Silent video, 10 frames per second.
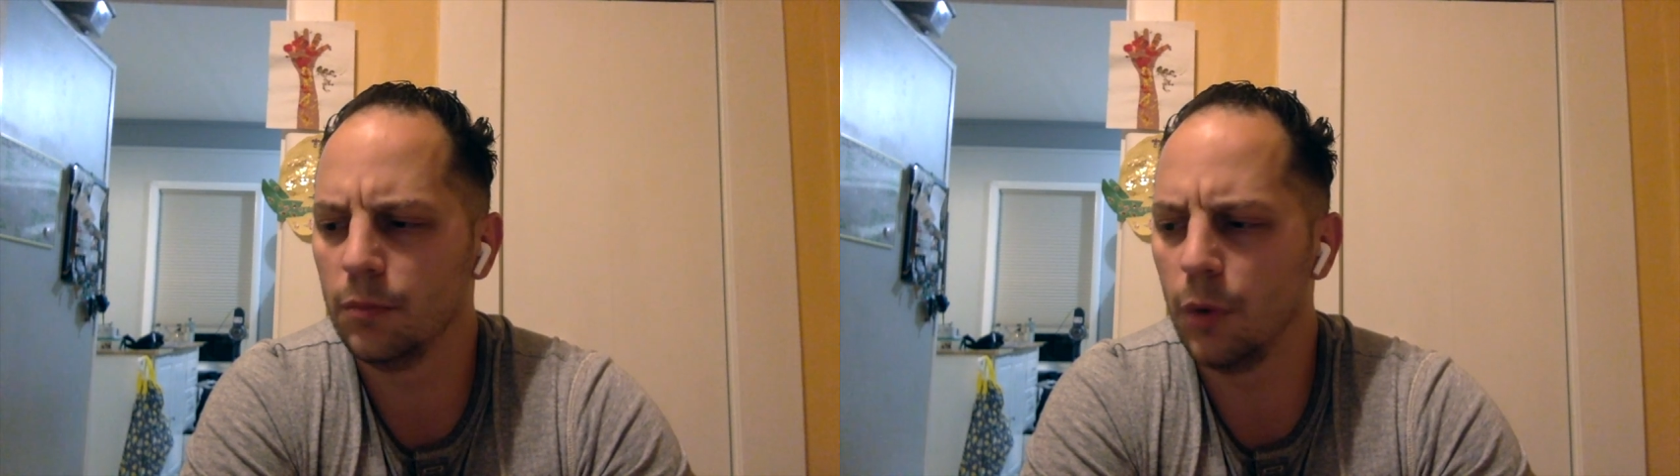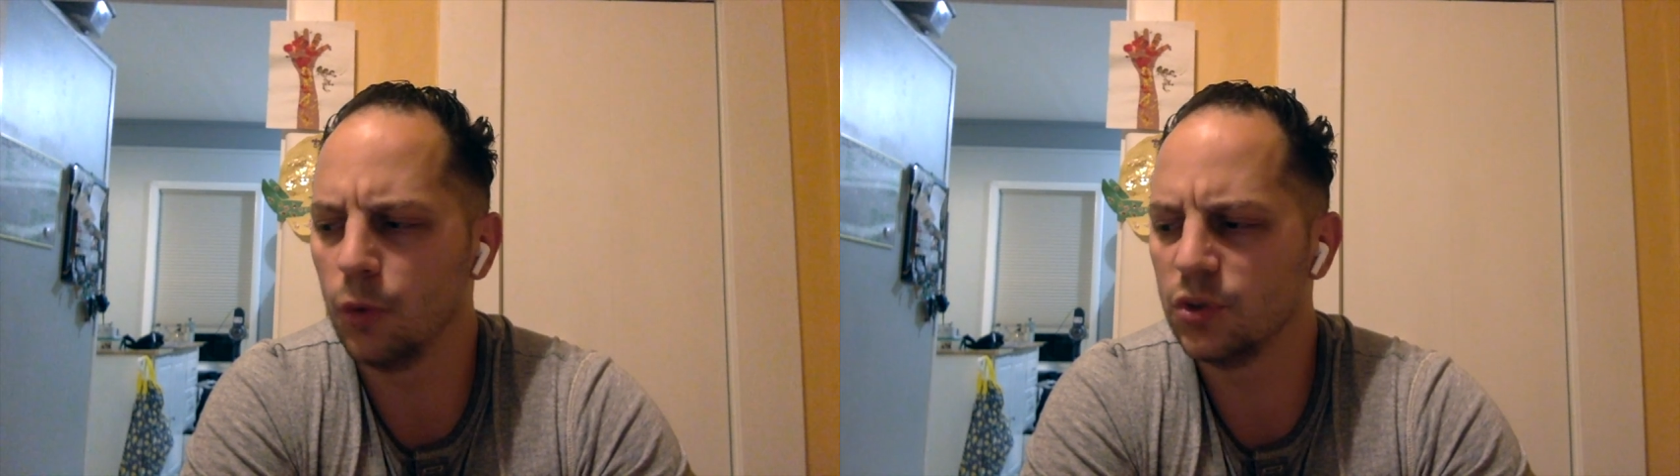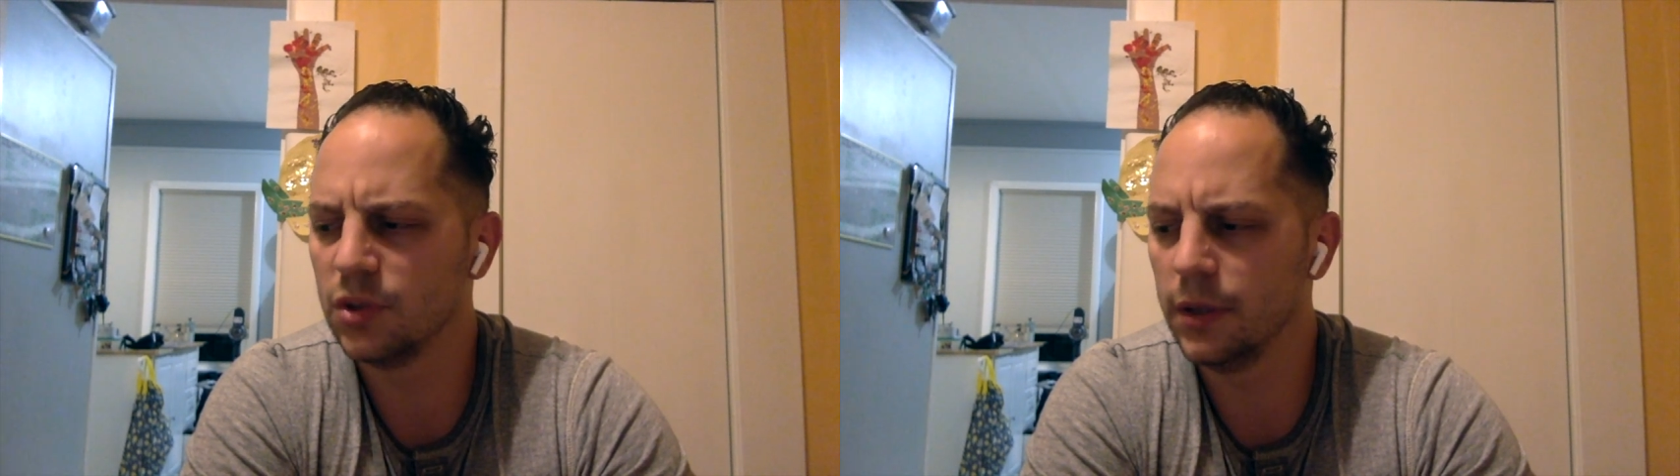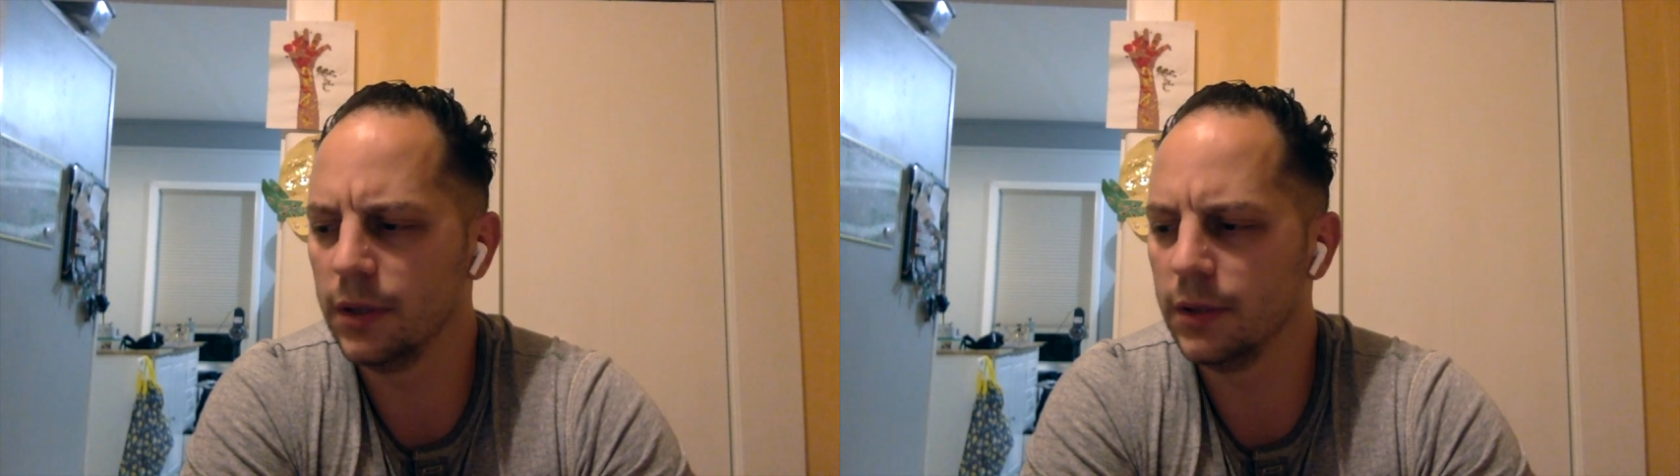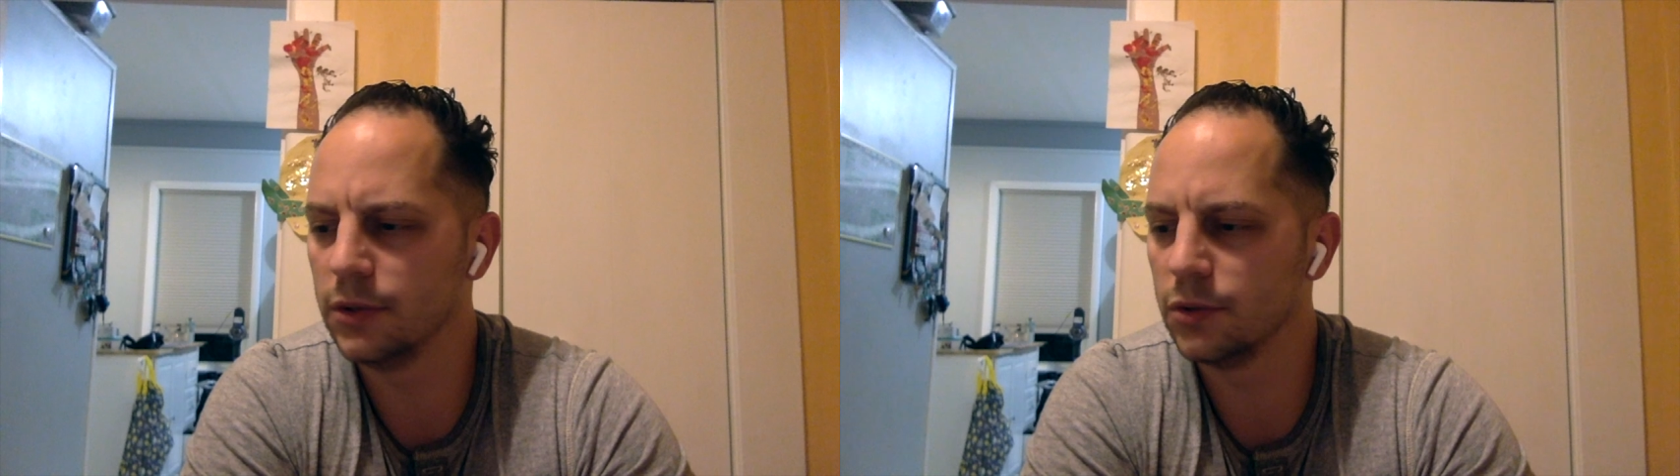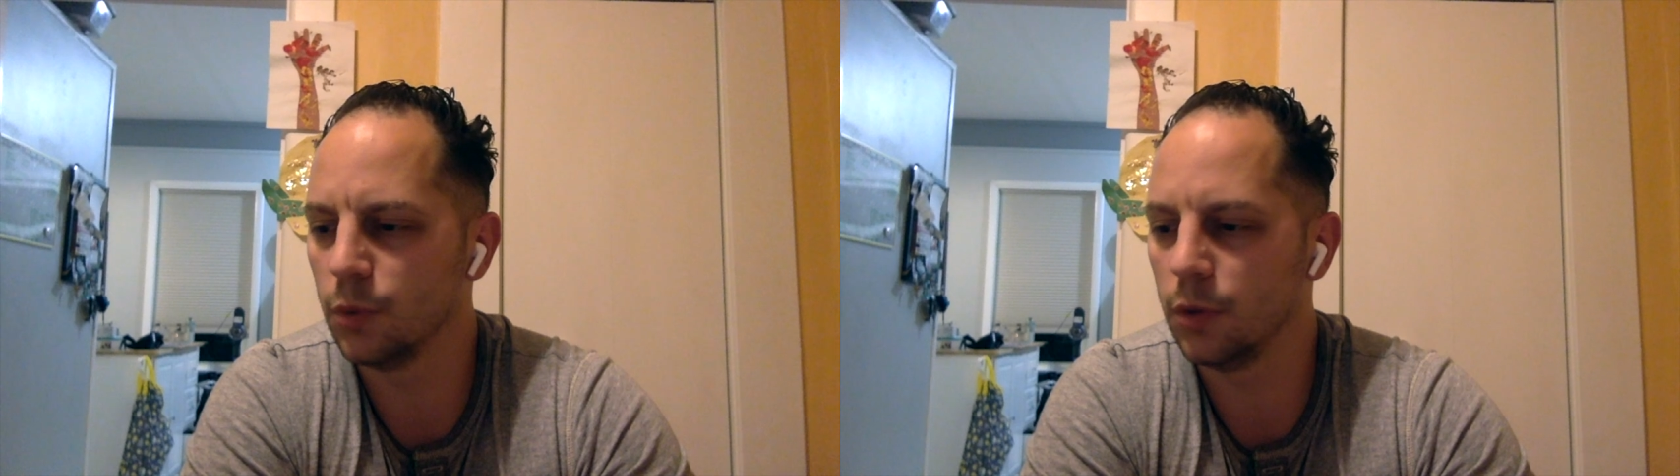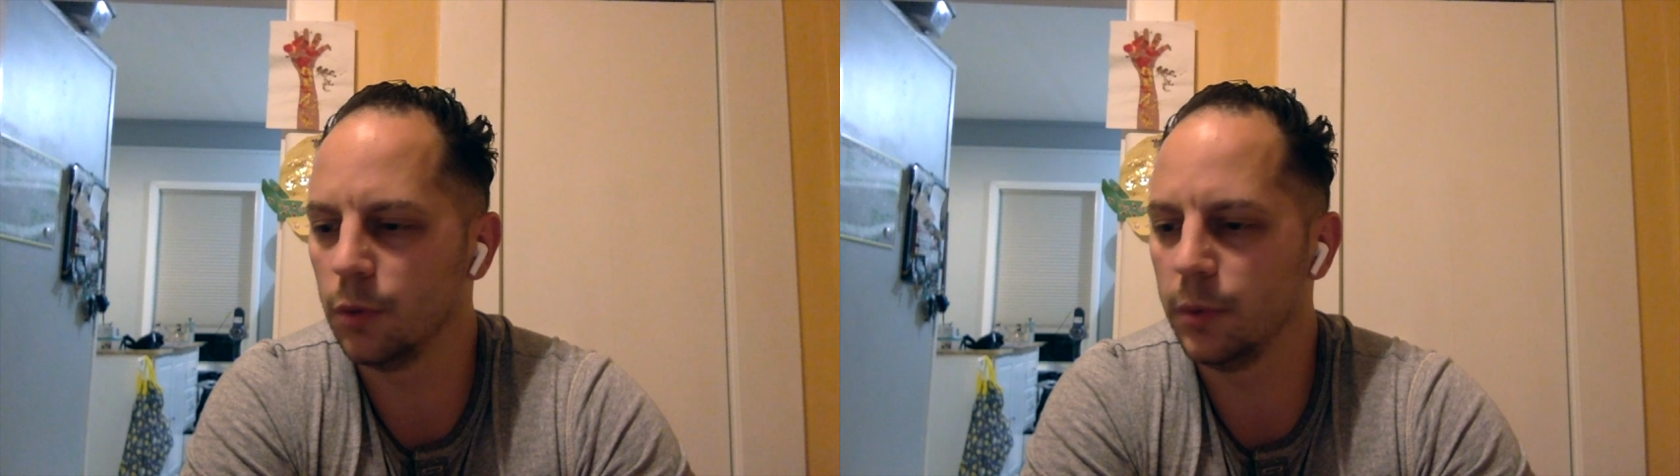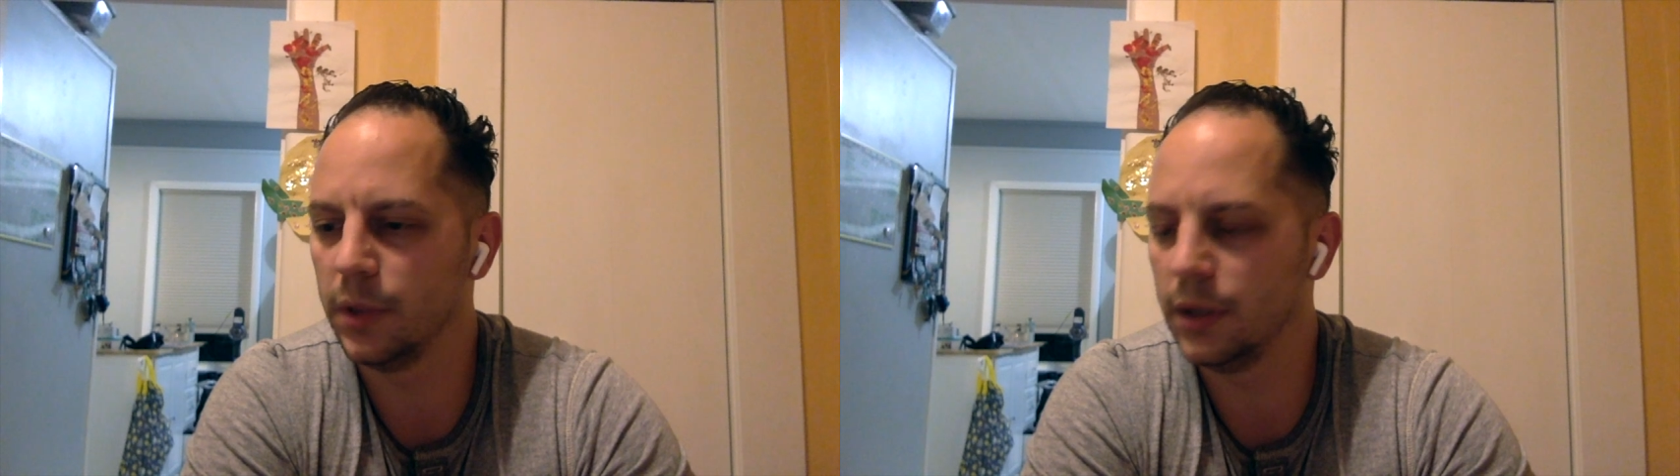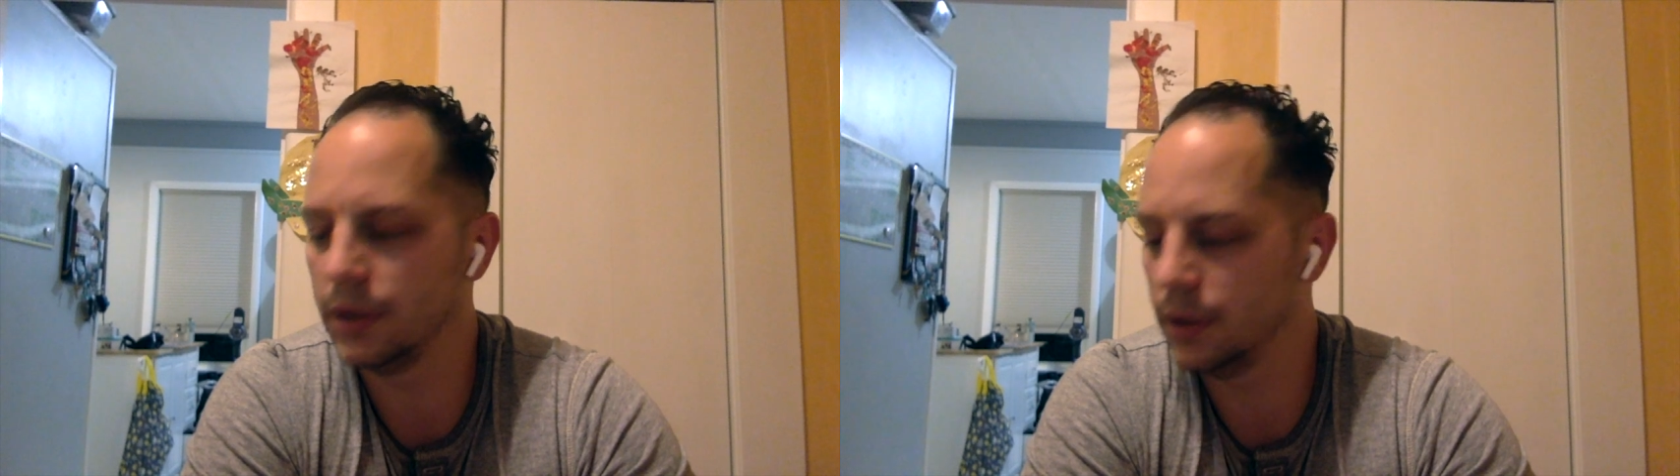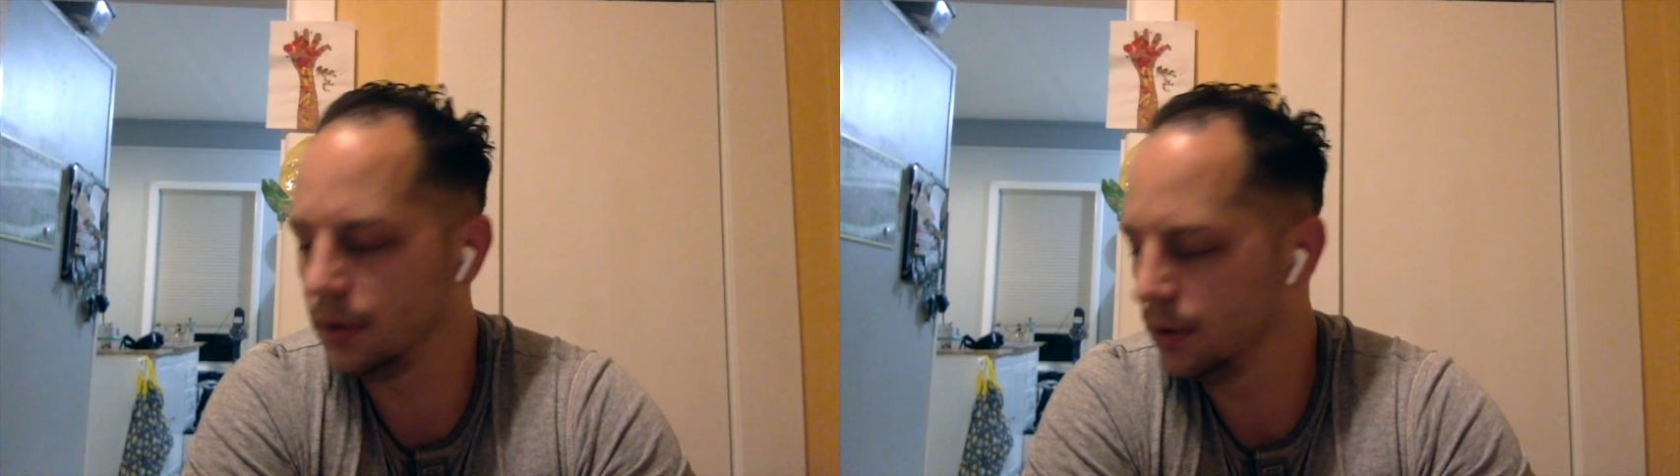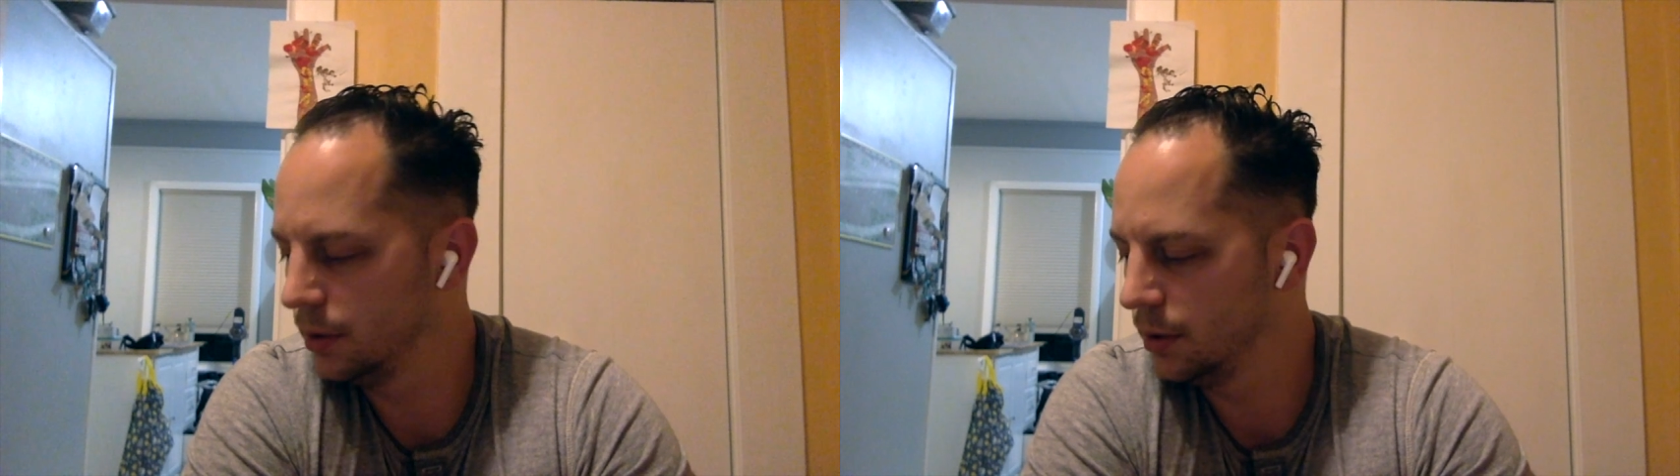Most of these will be